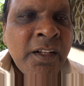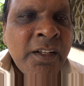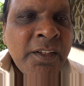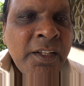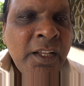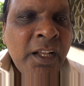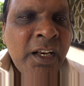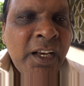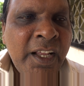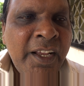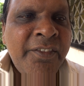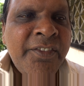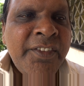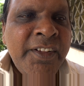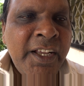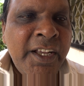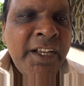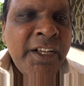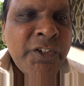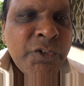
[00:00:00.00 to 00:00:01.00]
the life
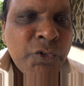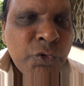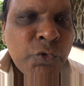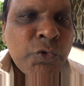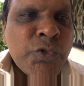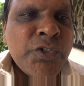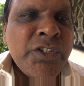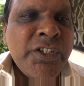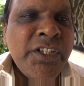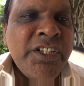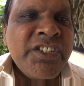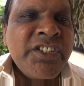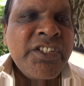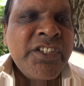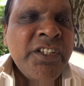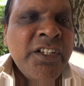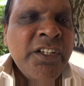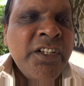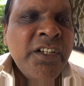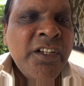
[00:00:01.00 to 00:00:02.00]
they choose
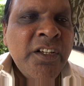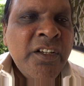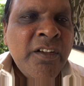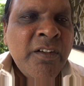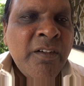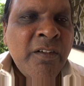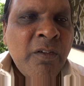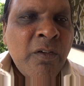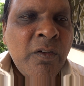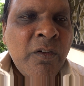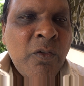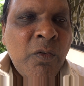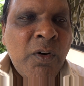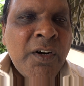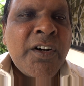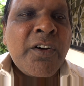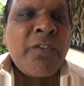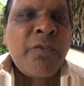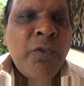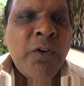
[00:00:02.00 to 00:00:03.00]
is
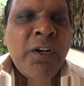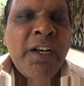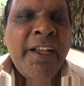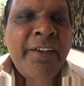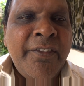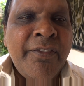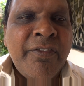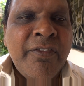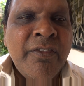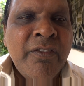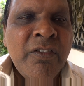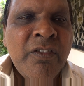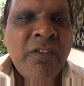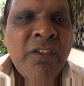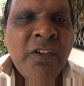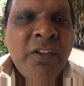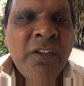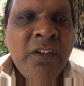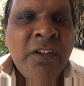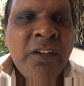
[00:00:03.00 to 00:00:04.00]
wonderful life
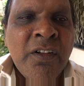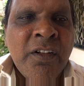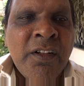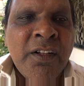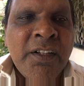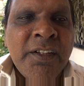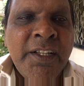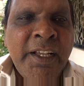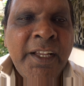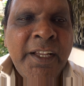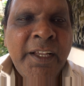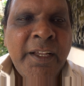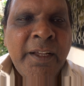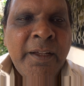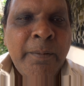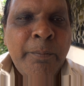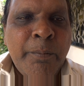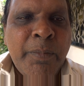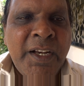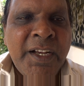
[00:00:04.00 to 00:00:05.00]
they
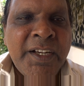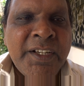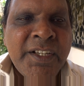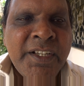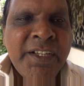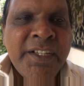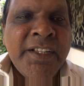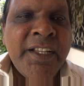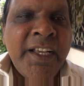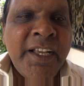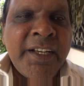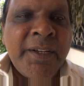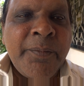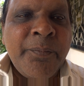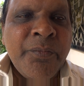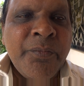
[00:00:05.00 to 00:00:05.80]
inflict in their